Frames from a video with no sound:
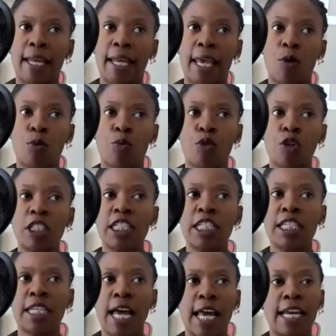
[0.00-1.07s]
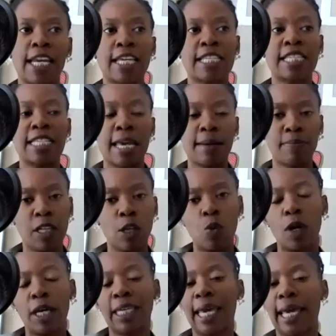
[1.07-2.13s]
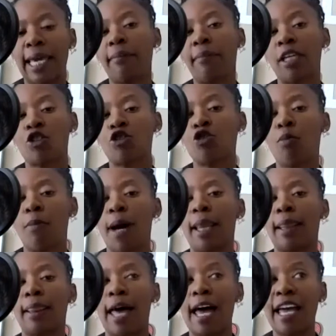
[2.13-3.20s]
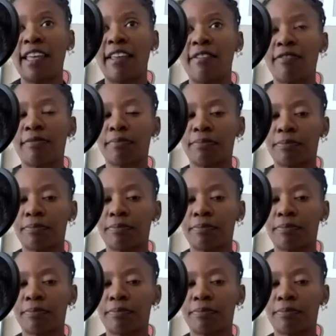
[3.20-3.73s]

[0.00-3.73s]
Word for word: and really not accepting what came into my life.